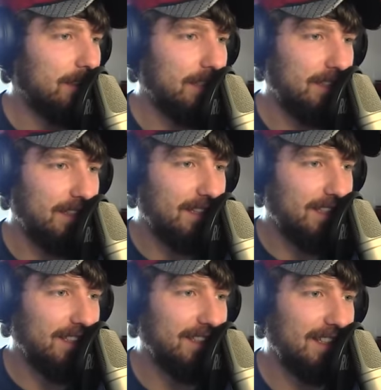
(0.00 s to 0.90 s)
I
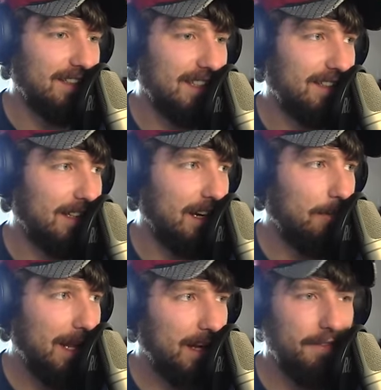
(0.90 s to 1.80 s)
mean,
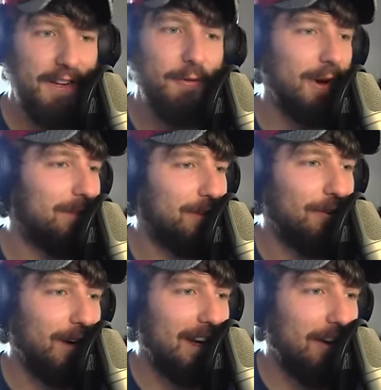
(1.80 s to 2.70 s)
I don't even know what I'm
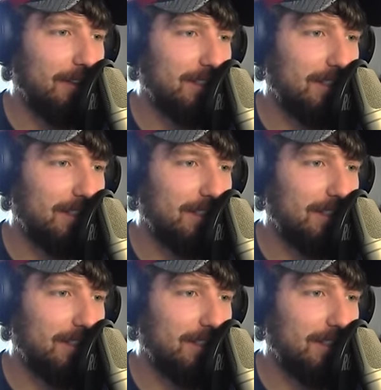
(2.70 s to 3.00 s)
doing right now. It's